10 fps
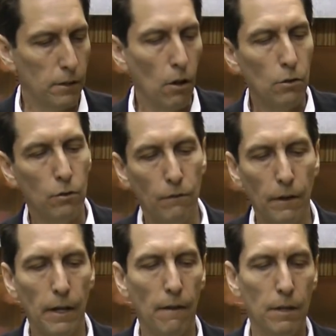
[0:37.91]
It's also
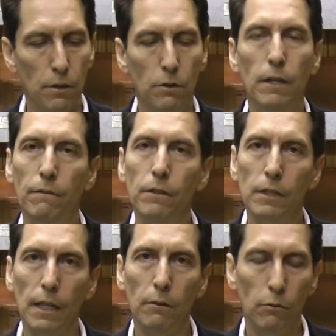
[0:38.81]
very heavy duty. It feels
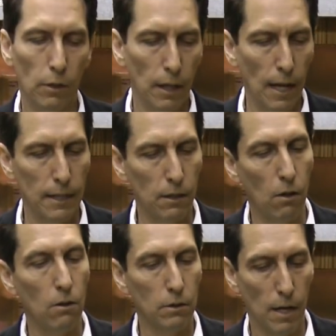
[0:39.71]
like it would really last a
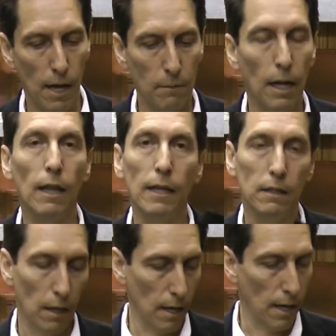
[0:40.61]
long time, and I like
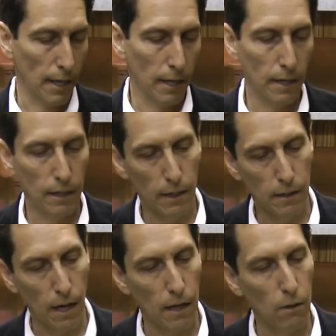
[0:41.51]
I like it.
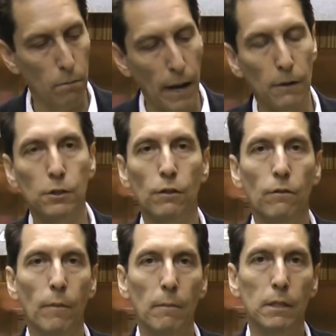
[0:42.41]
It's got a little poucher
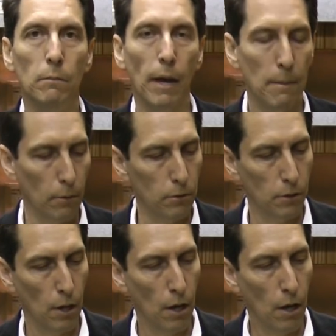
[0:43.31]
for maybe some
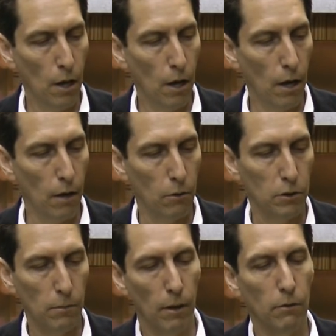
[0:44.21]
papers uh, or
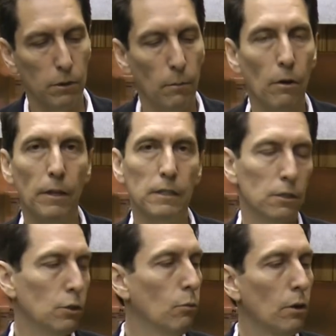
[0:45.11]
some other small things
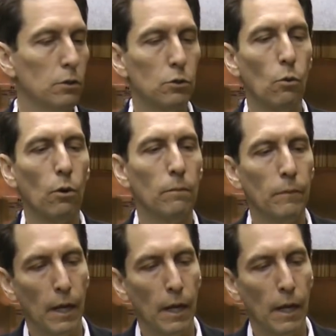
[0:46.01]
that you'd want to store.